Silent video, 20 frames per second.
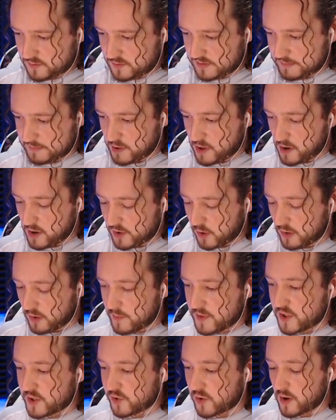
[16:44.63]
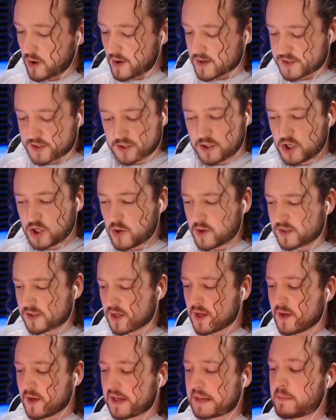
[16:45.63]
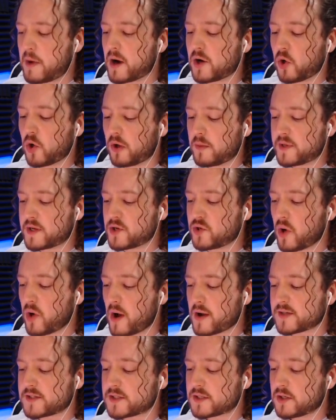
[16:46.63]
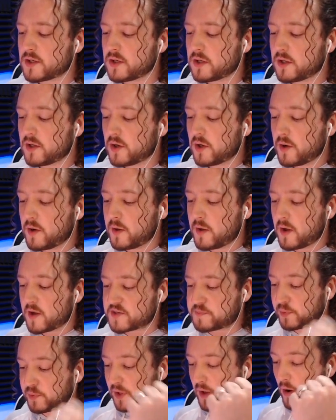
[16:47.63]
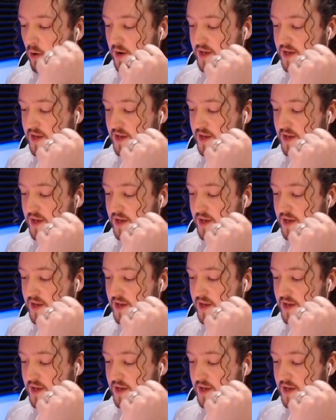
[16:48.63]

Come on, Golem, you can cross. You can do it. Come on, Golem, you can cross. Explode.